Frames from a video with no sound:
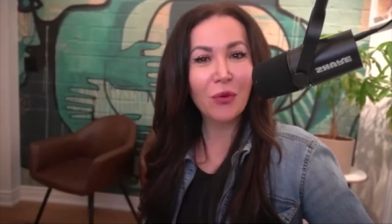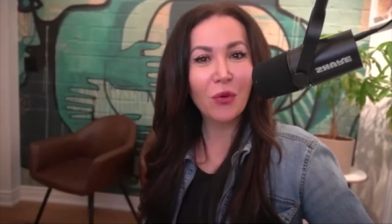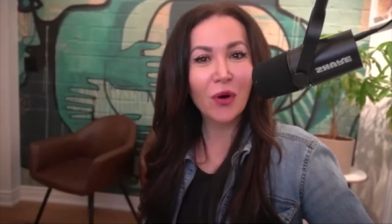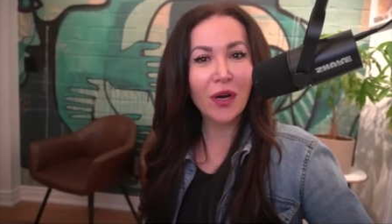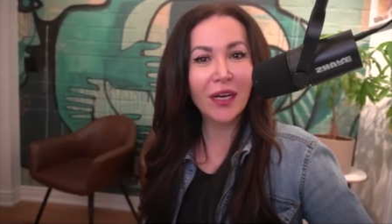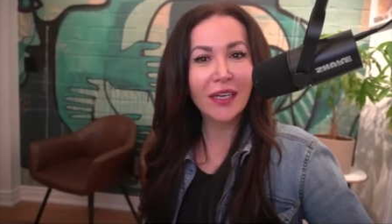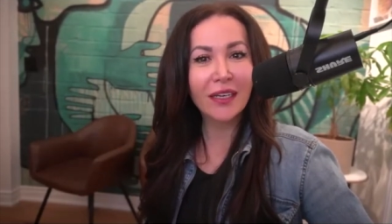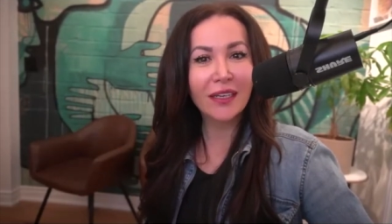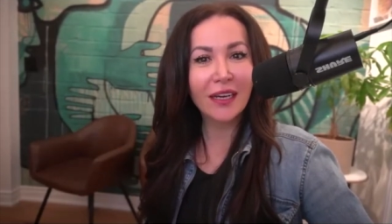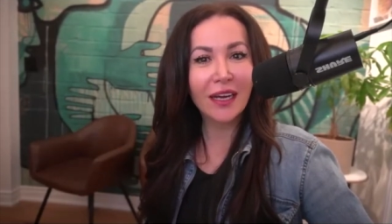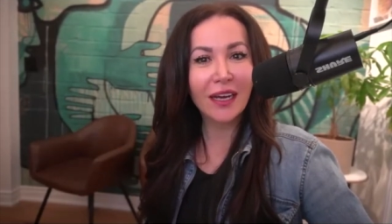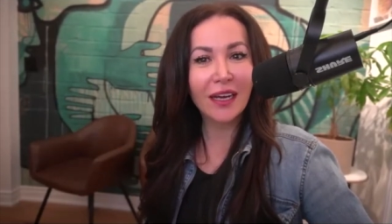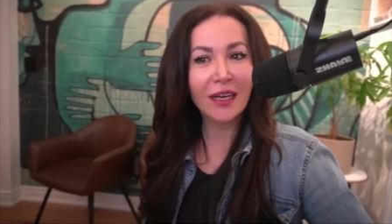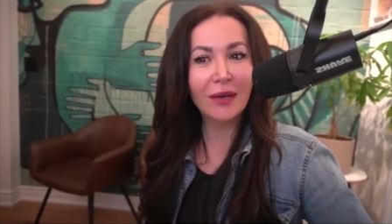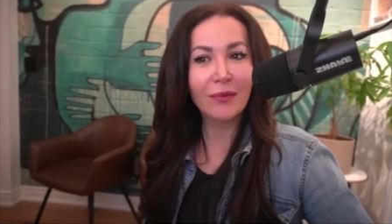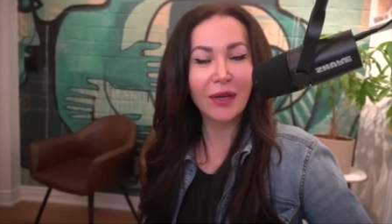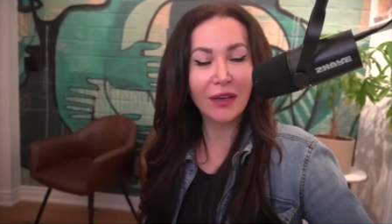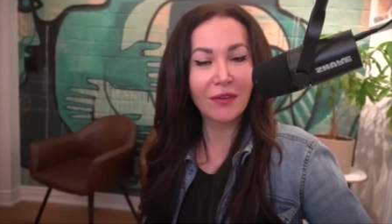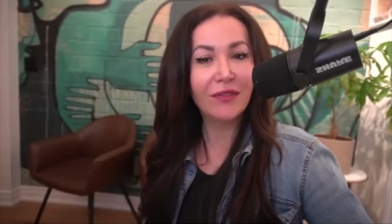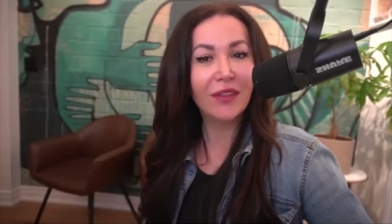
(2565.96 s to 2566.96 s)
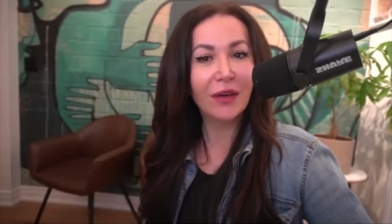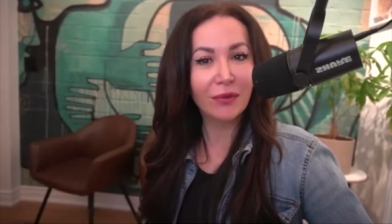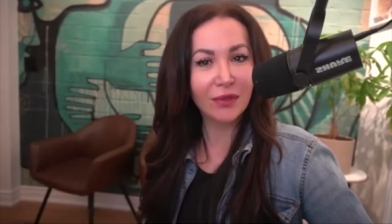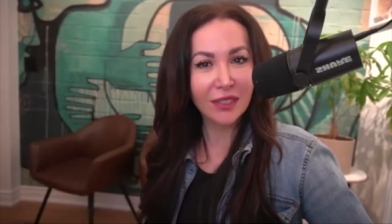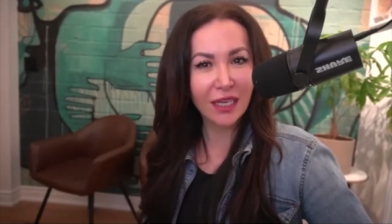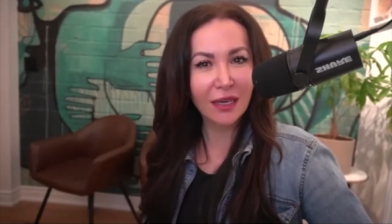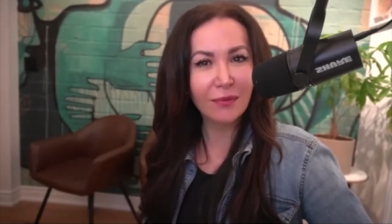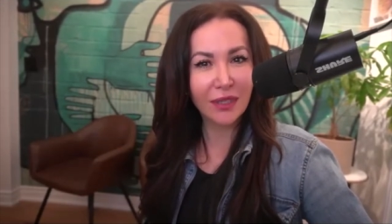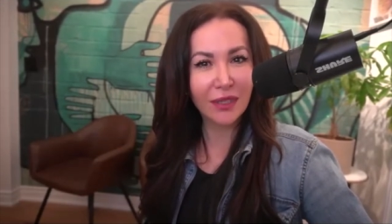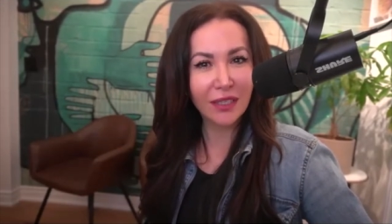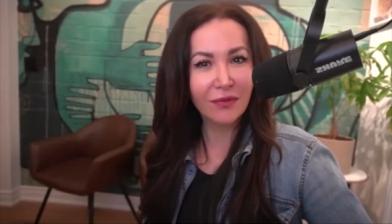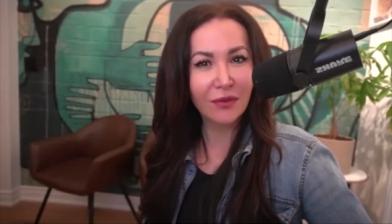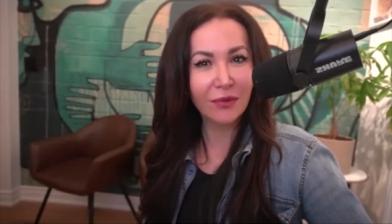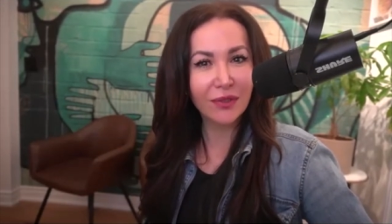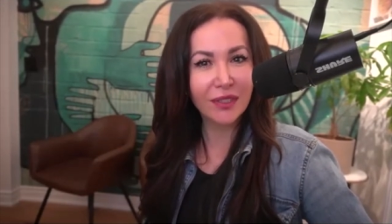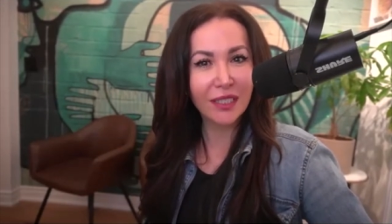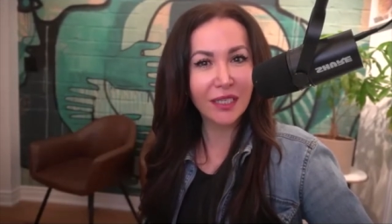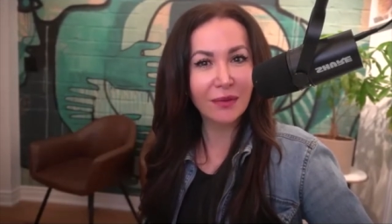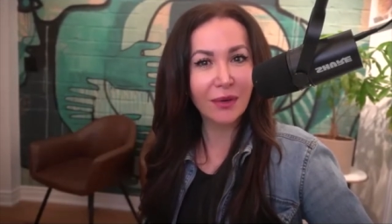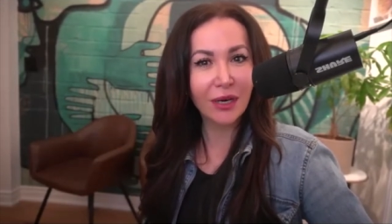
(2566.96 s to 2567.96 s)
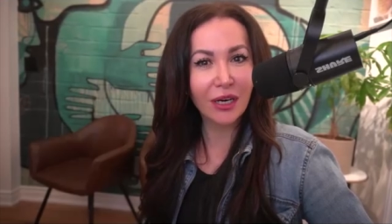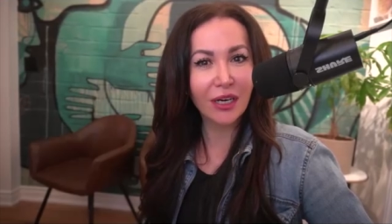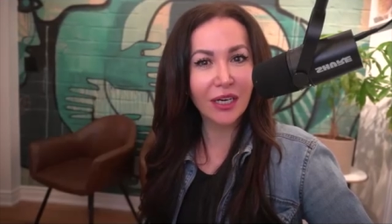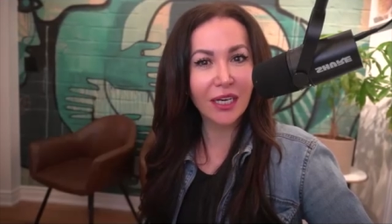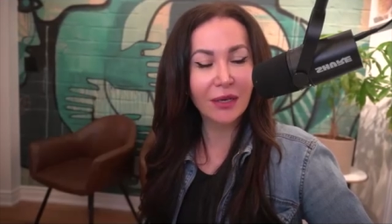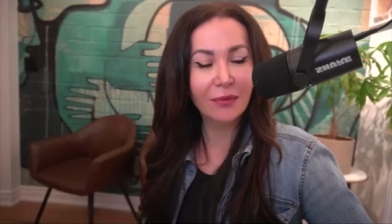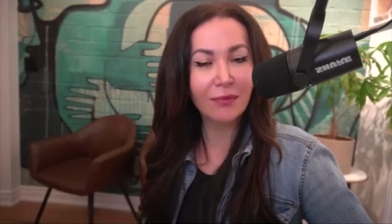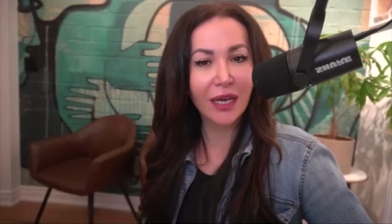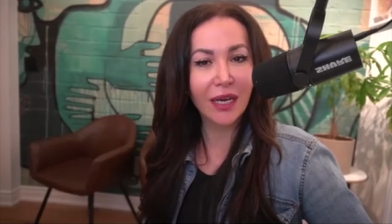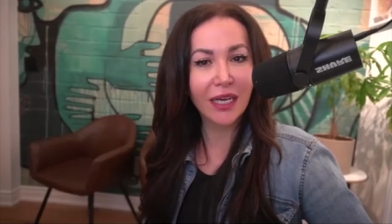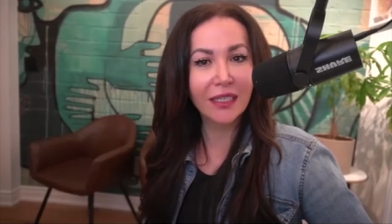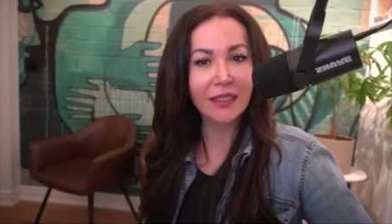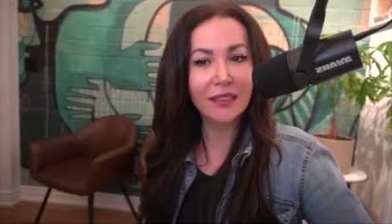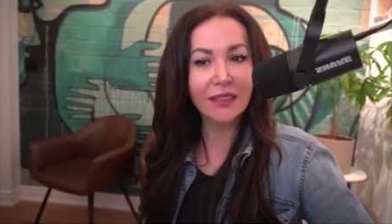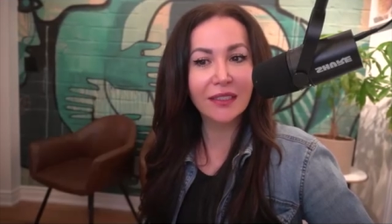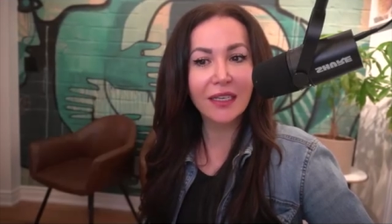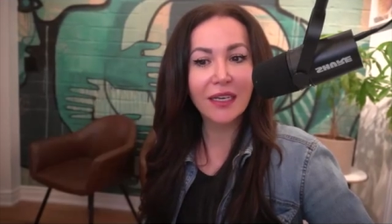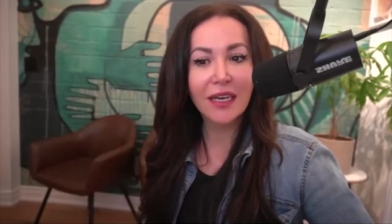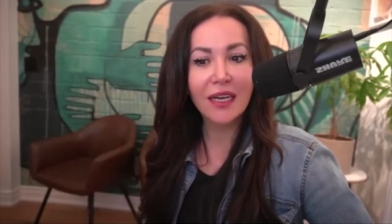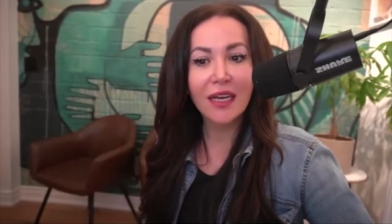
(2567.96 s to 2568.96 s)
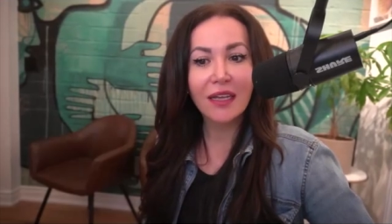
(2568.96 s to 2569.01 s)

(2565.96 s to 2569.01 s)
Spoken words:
point. If that was, I believe it was an American base,